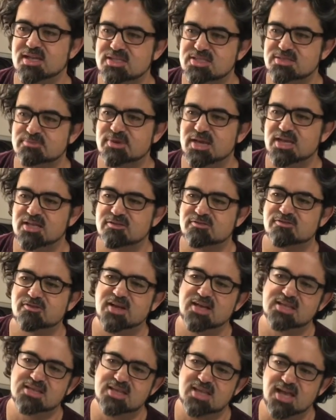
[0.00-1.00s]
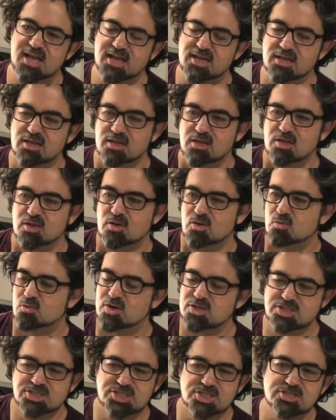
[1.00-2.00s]
it's about the fact that
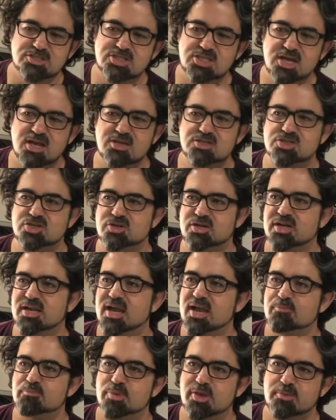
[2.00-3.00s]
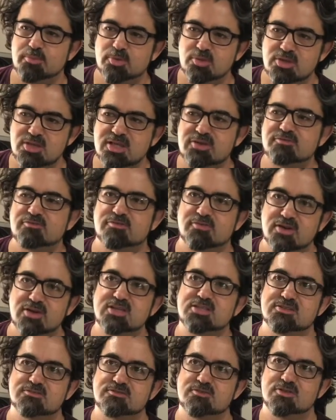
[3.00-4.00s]
we're a huge country and people live very
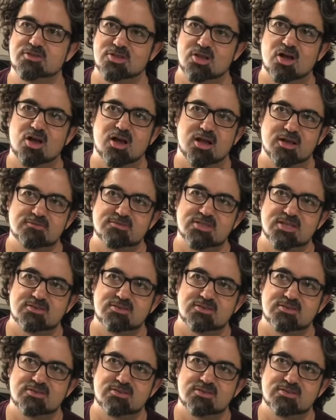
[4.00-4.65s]
different lives.